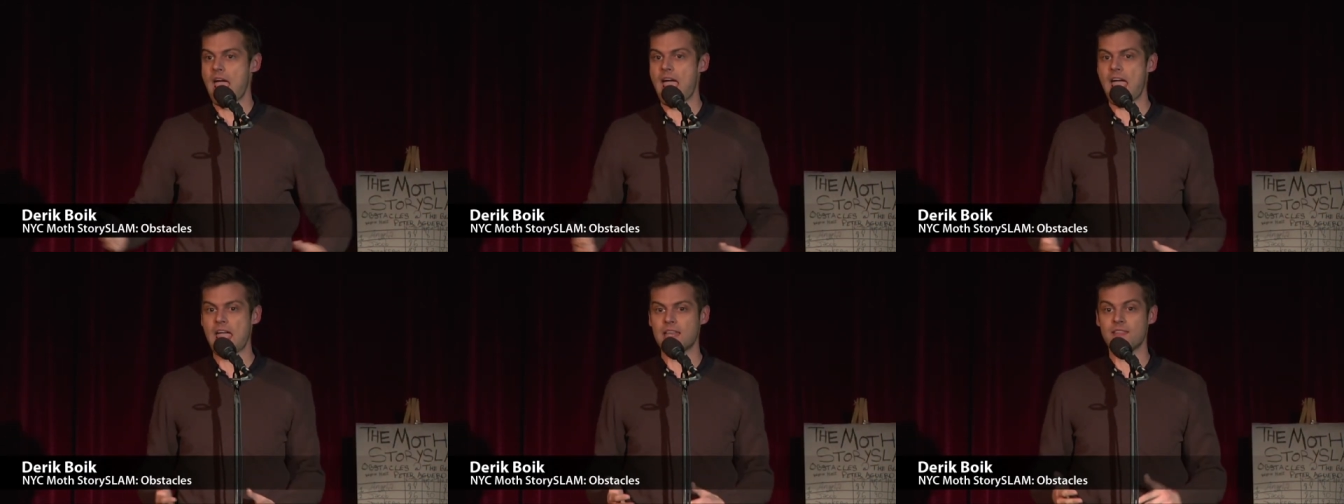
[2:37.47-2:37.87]

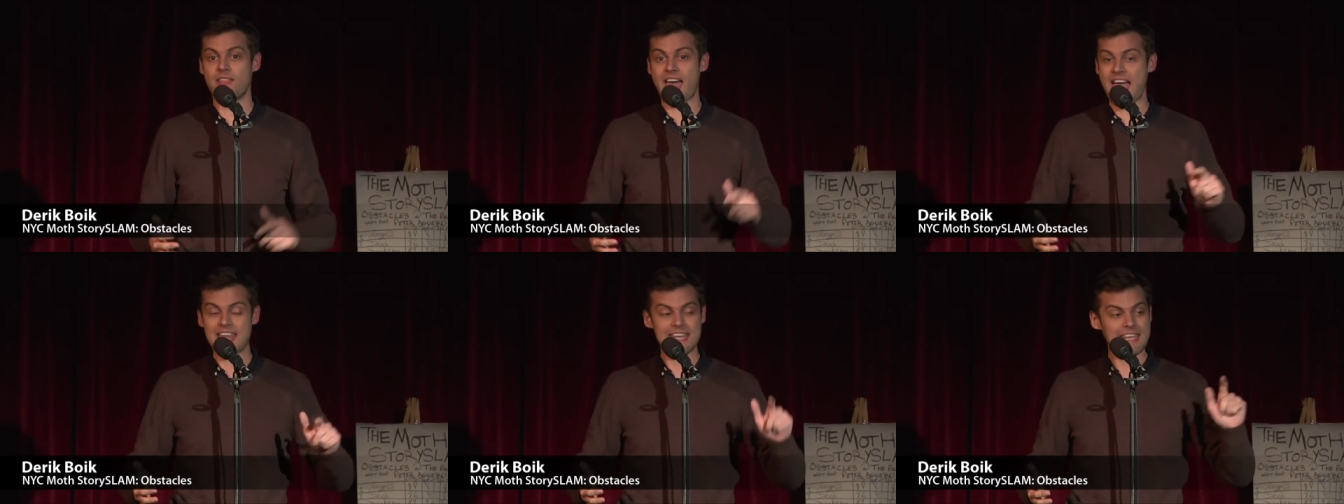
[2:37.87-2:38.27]
And
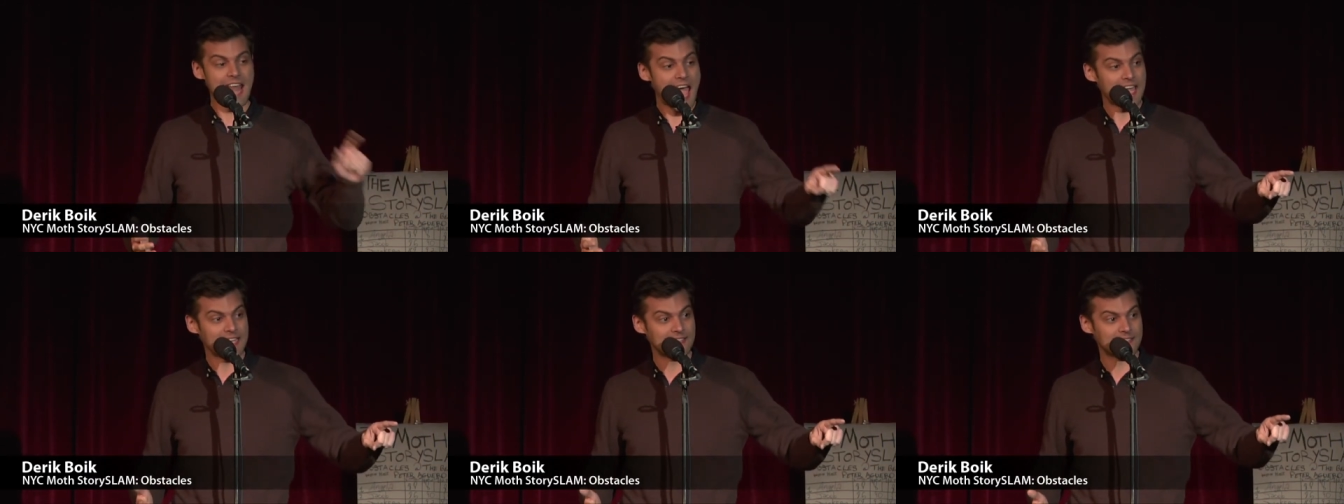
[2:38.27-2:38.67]
that
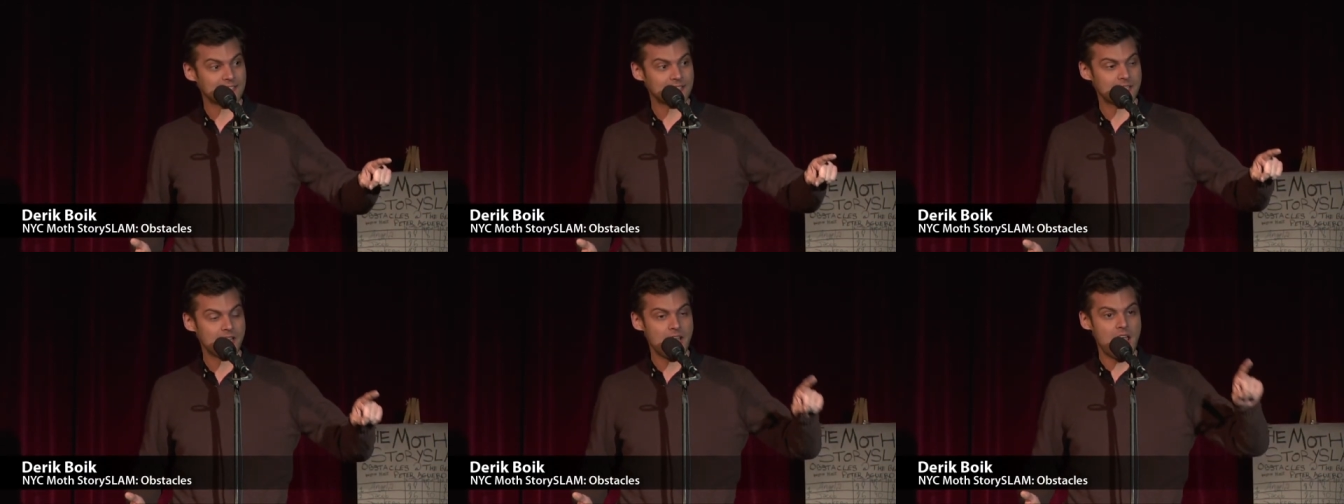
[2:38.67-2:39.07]
night,
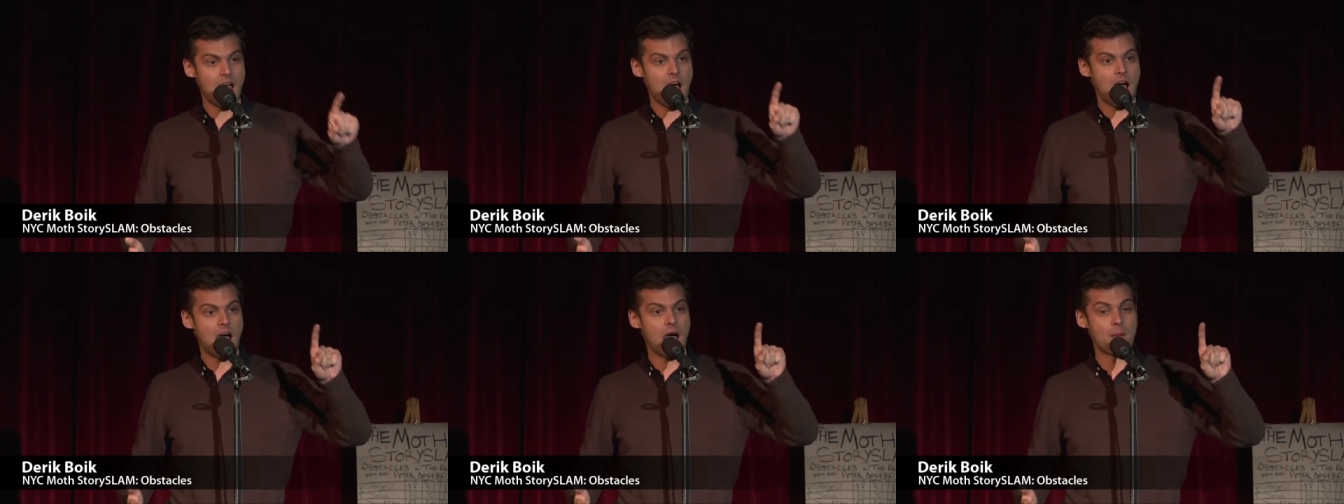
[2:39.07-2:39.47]

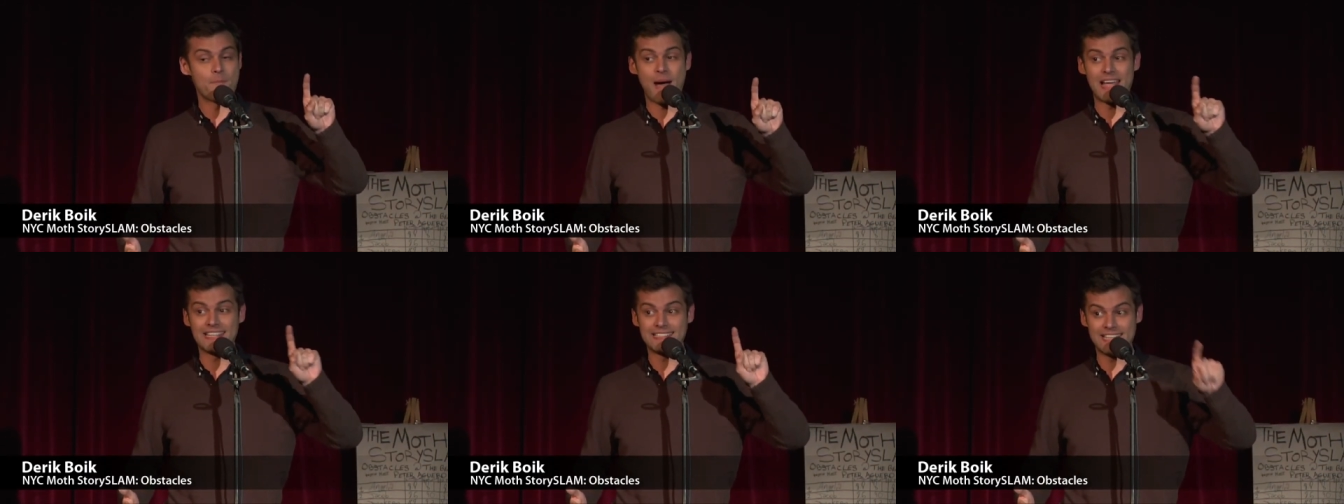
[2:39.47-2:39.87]

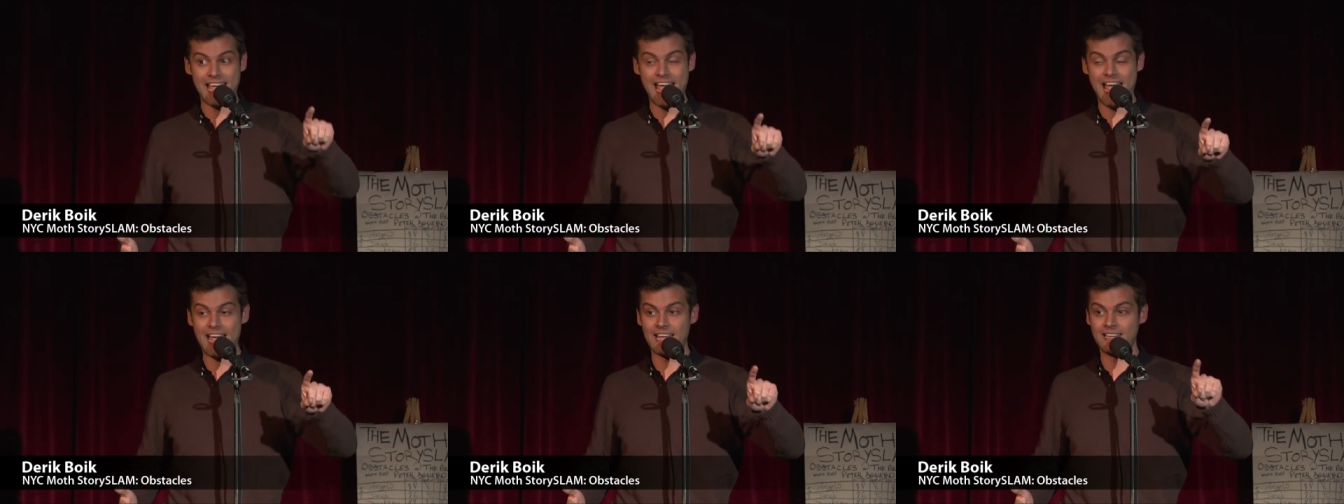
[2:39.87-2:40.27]
my
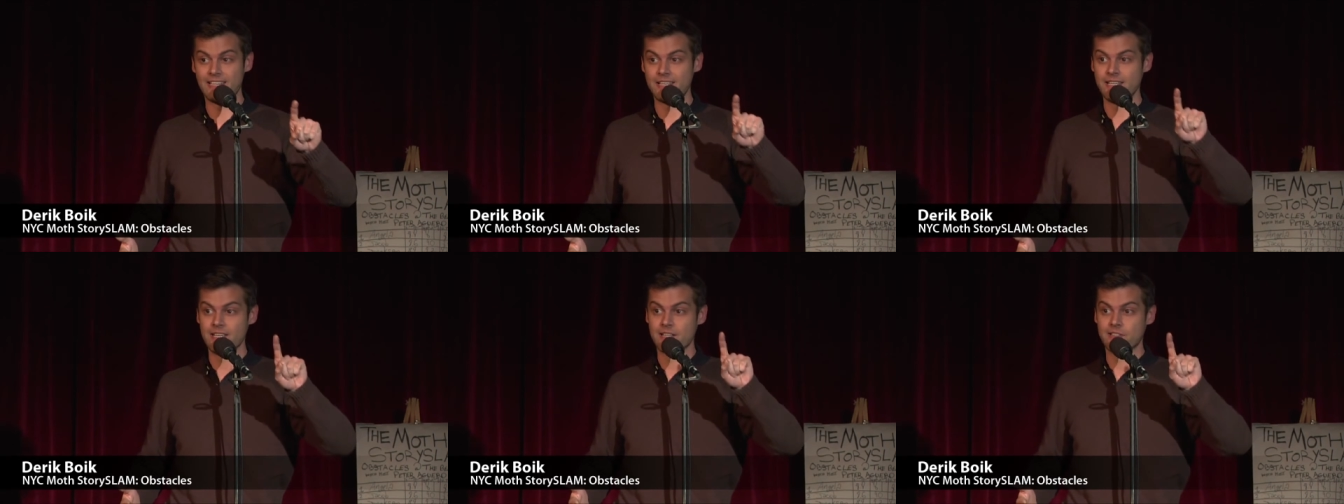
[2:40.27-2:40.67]

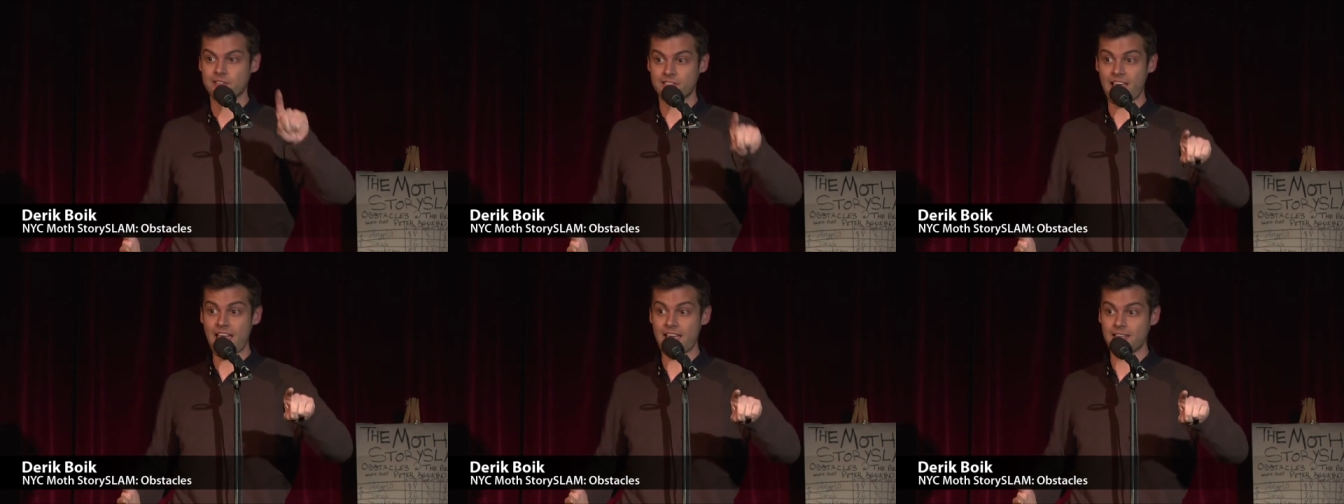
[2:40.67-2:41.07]
dad
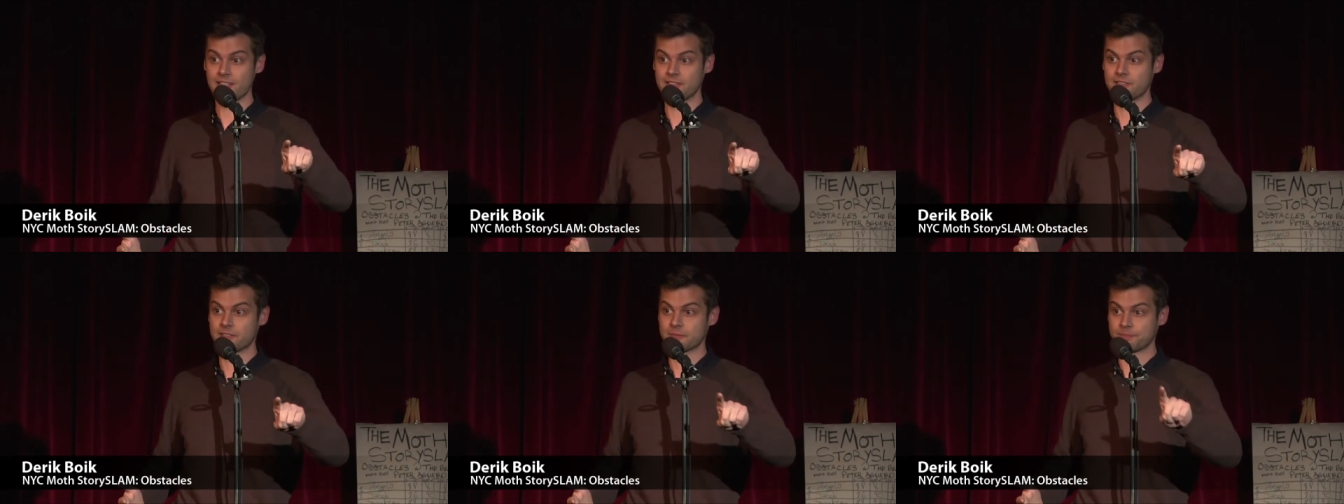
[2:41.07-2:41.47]

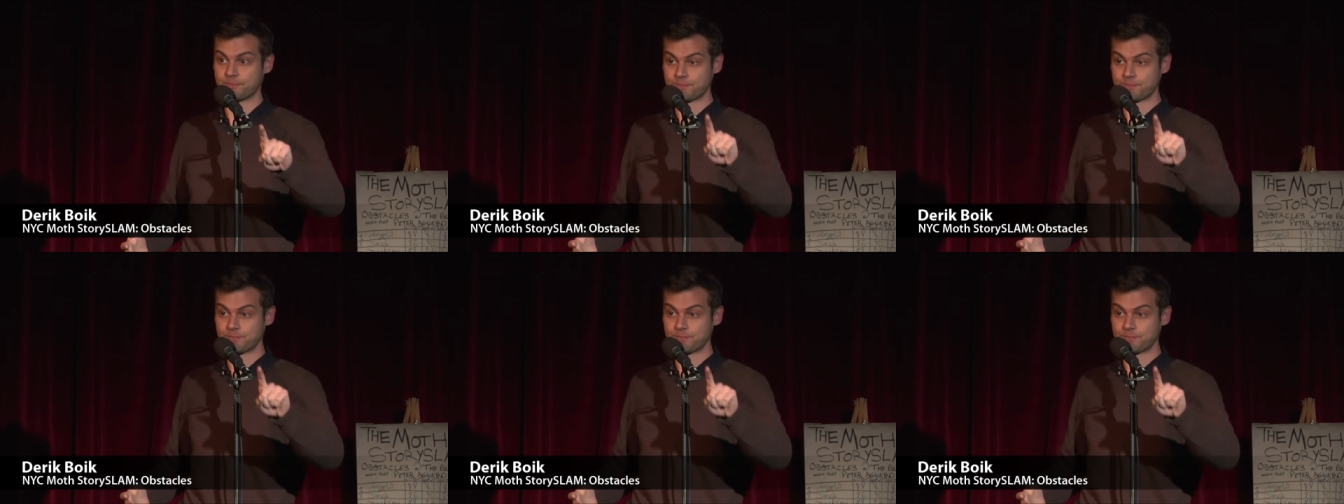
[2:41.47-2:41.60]
says